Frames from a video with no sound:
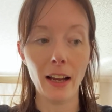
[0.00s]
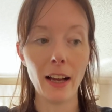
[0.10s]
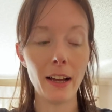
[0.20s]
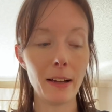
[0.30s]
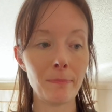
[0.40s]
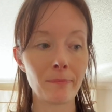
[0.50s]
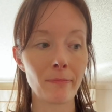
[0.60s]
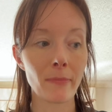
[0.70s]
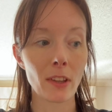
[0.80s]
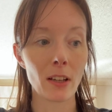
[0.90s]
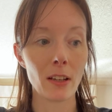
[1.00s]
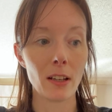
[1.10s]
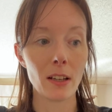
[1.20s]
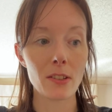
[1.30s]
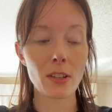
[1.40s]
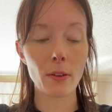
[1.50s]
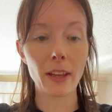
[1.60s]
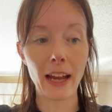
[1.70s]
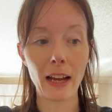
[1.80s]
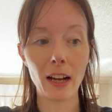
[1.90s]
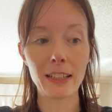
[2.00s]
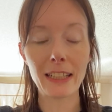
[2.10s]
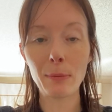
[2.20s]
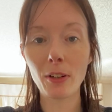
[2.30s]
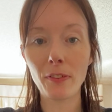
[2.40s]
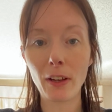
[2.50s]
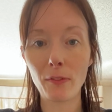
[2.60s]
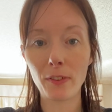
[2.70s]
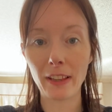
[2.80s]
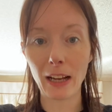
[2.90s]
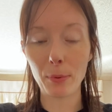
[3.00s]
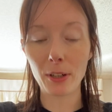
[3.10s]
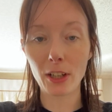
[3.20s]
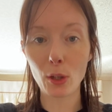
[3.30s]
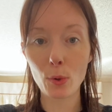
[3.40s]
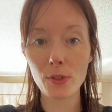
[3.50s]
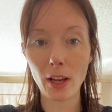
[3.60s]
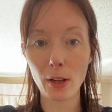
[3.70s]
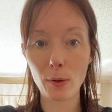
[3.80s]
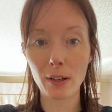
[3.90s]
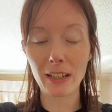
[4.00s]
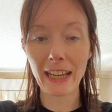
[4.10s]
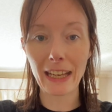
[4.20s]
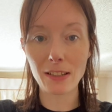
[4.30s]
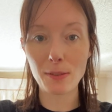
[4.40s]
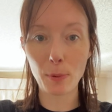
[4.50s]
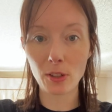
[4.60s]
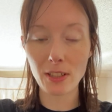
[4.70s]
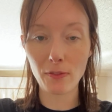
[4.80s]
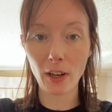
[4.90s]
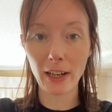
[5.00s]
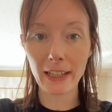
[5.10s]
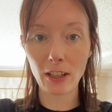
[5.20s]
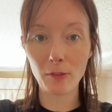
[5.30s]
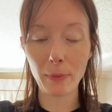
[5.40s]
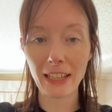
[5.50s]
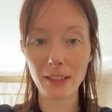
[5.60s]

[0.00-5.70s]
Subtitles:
So yeah, I need my phone for that. But I also hit Spotify and I've made a